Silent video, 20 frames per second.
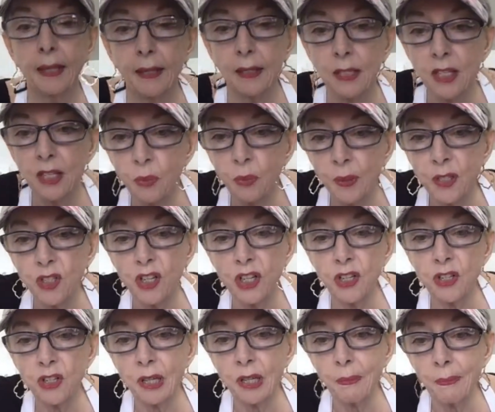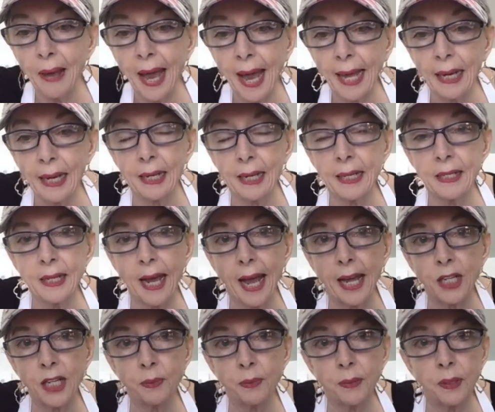switching to the paddle
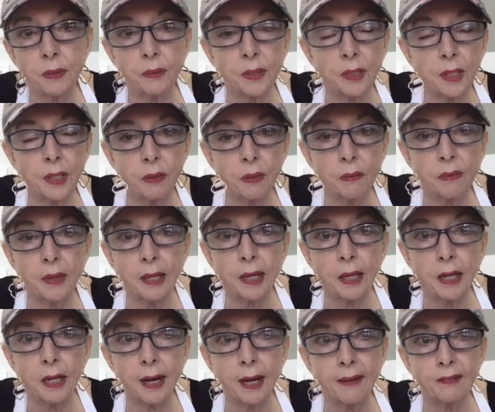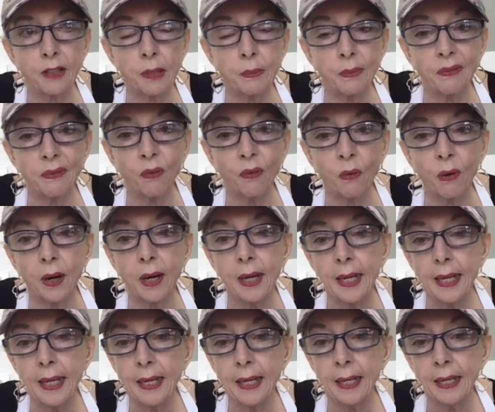attachment, which I don't think I covered before,
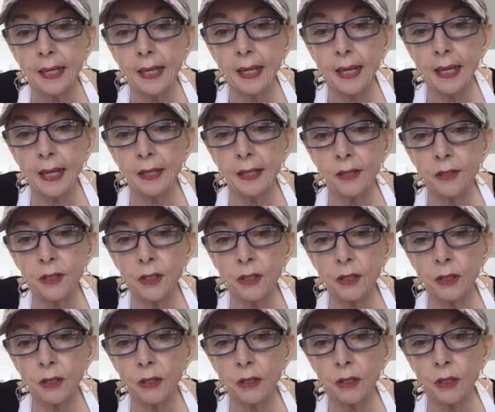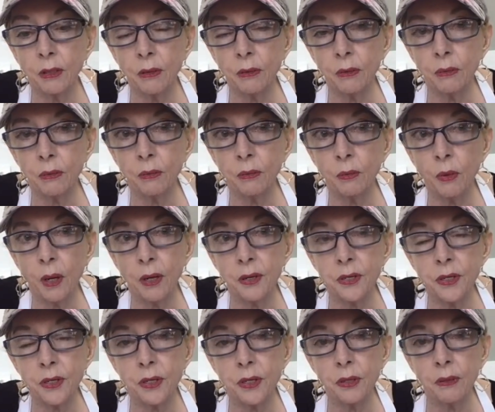is you
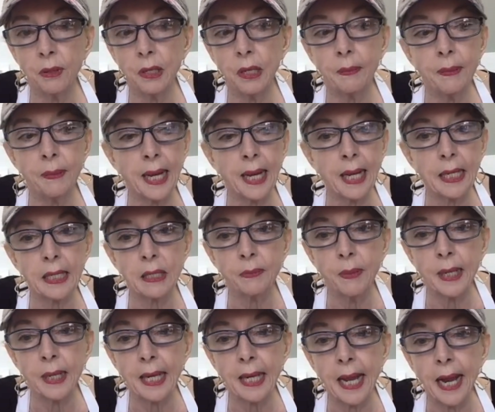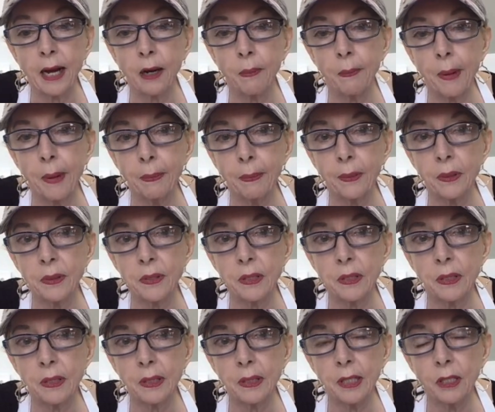want to eliminate as many air
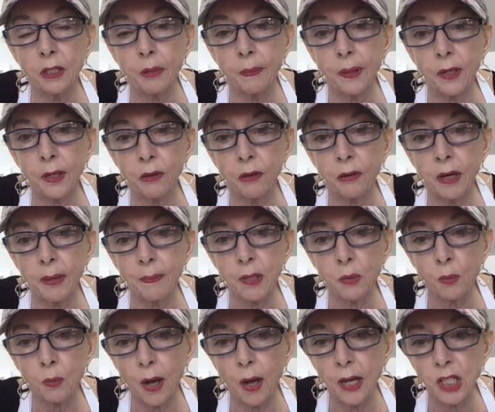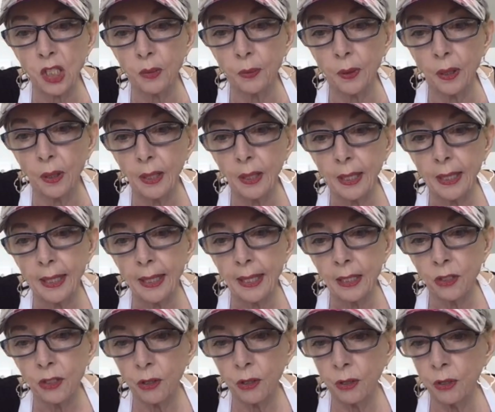bubbles in your buttercream as possible.
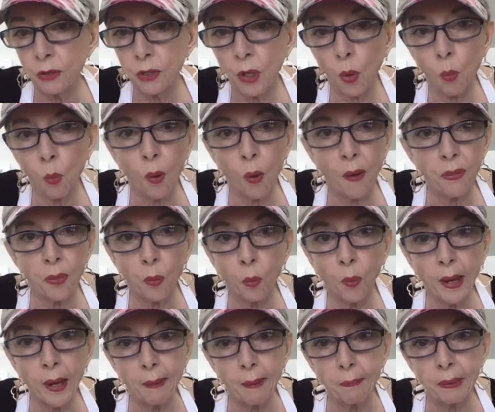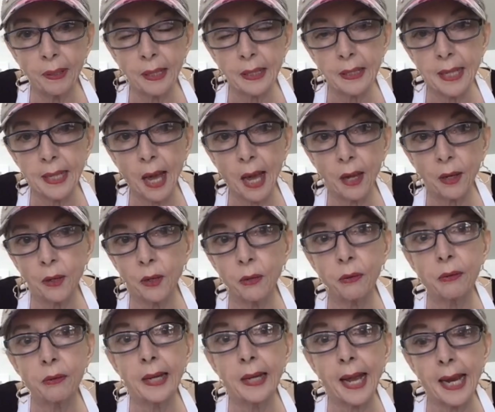So you don't want the whip, because that
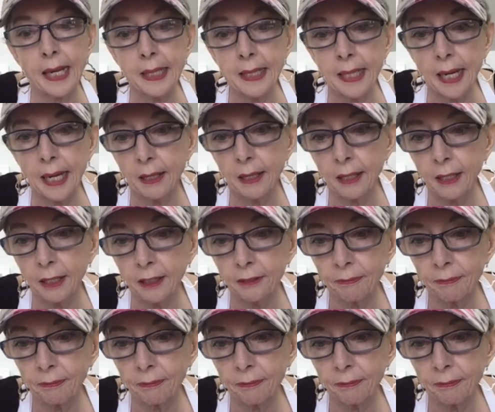creates air.